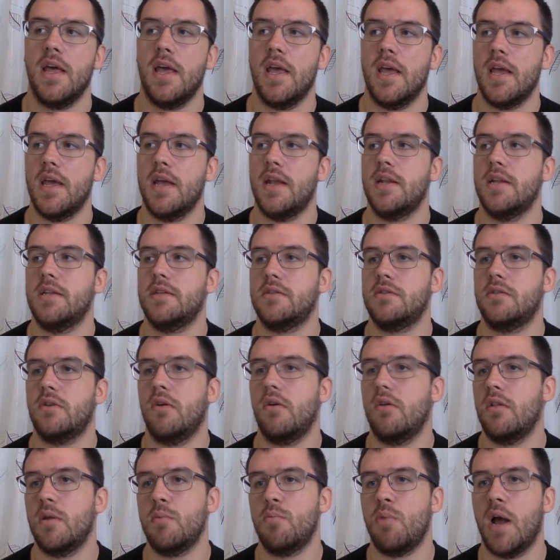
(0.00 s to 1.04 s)
And it's
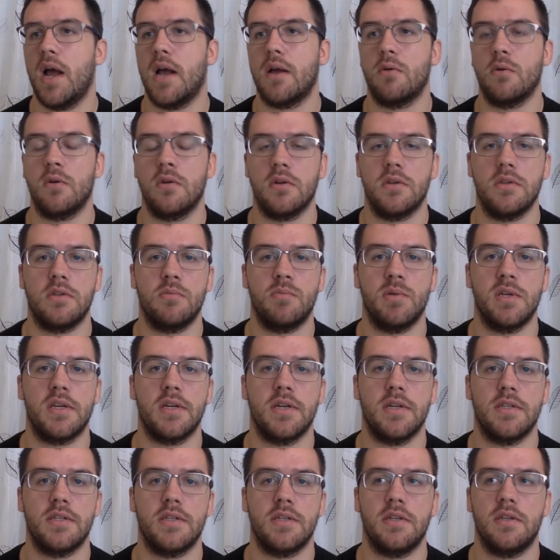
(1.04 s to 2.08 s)
totally backwards,
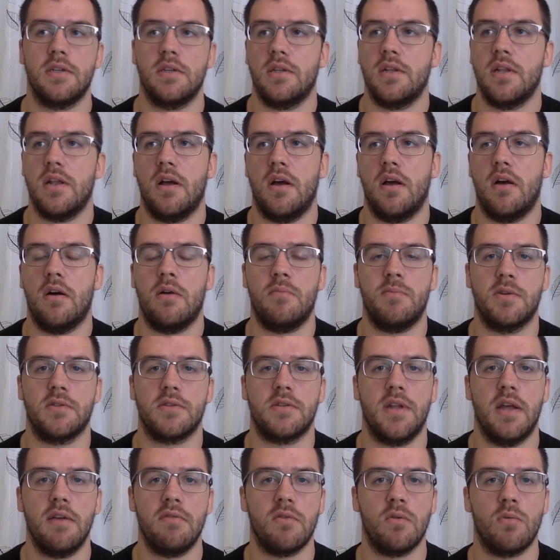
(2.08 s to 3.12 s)
because it
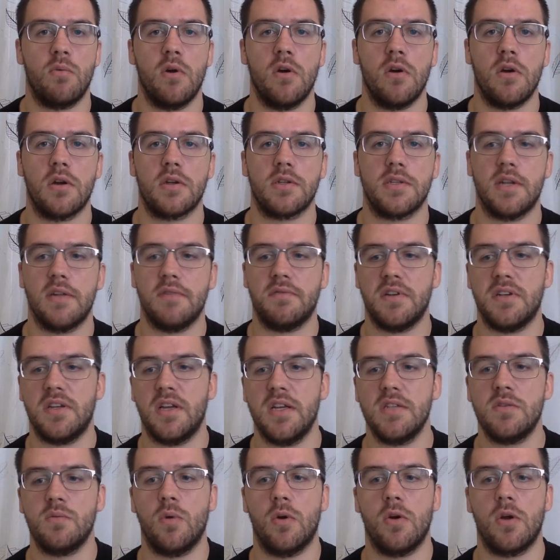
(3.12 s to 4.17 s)
almost never works. And if it
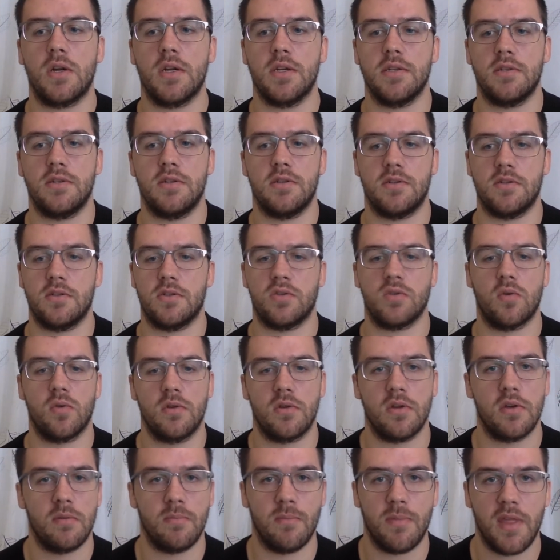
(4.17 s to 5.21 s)
does work, it's just a
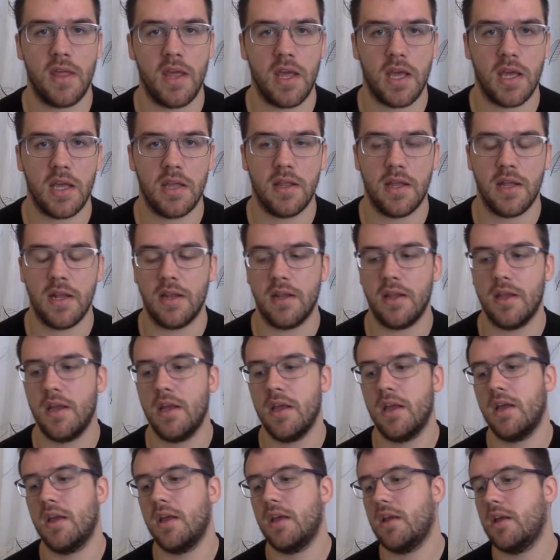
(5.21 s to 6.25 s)
short-term thing, and then
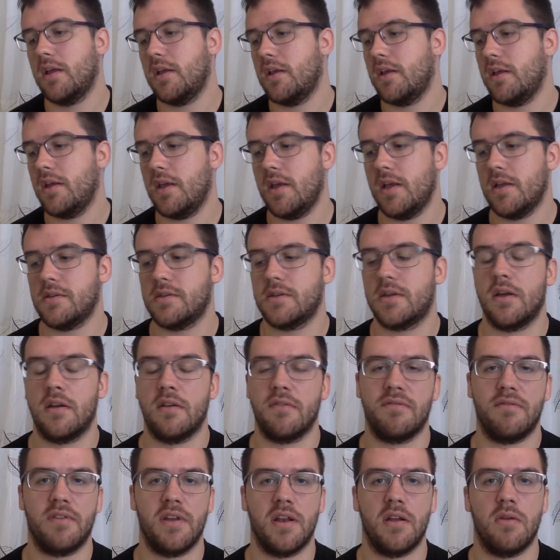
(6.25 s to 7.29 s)
it's going
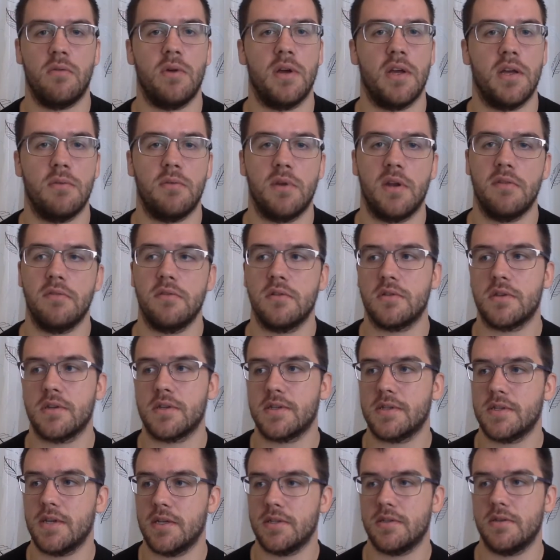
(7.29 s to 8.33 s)
to fade away. Whatever
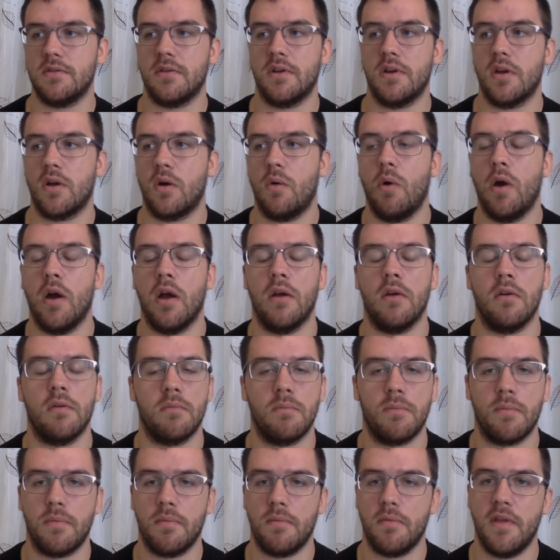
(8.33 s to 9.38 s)
success you can acquire
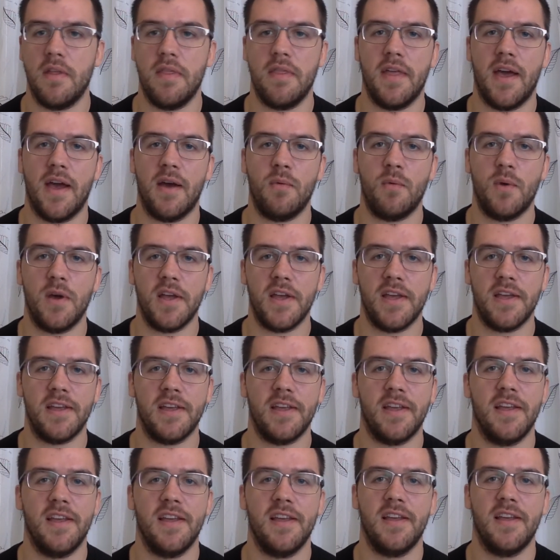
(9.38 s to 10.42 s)
in that
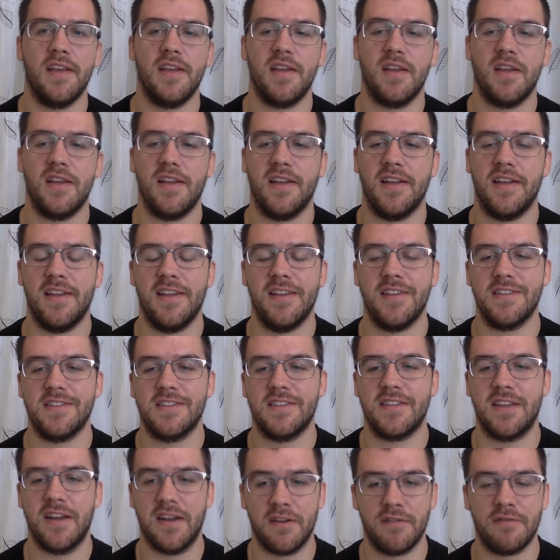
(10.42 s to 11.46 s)
way
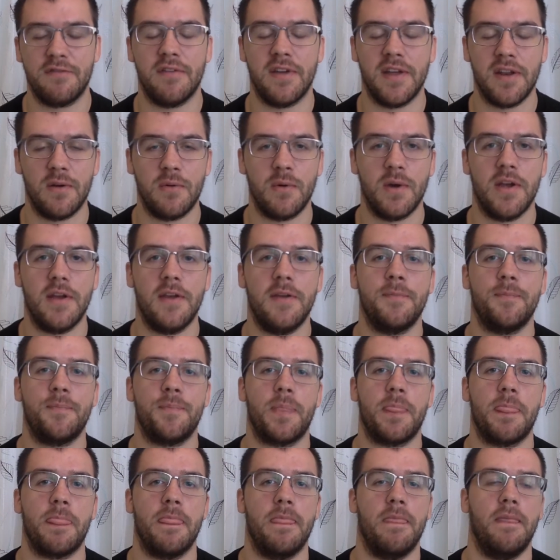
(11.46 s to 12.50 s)
is going to fade away.
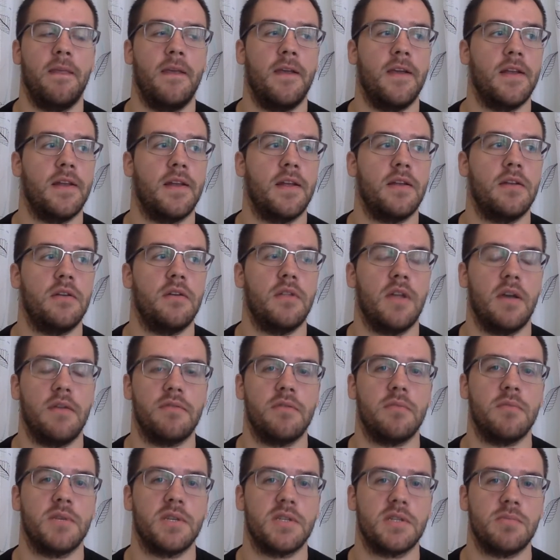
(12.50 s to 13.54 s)
And I know that
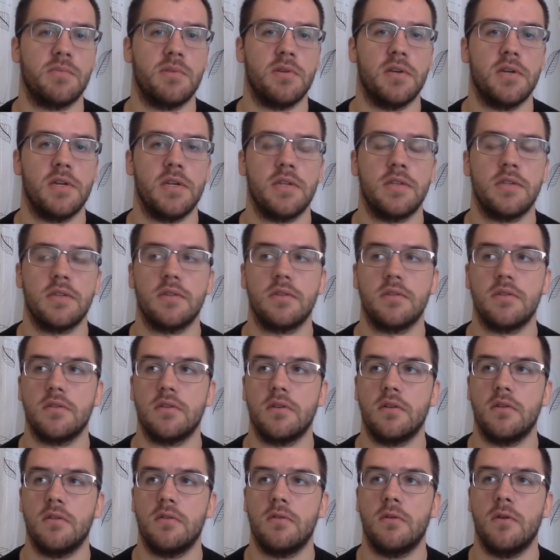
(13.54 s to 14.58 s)
from experience.
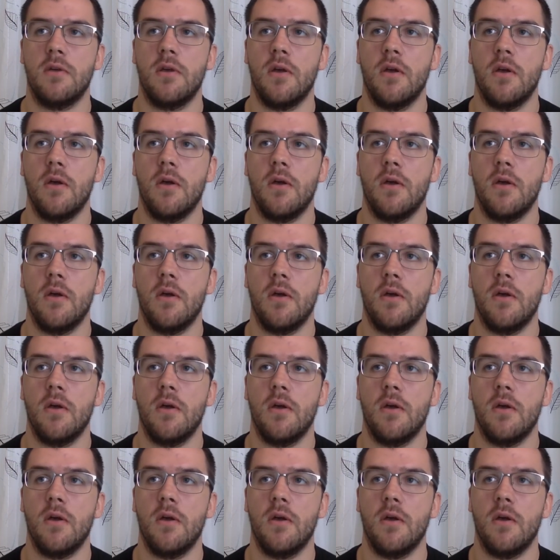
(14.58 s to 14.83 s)
So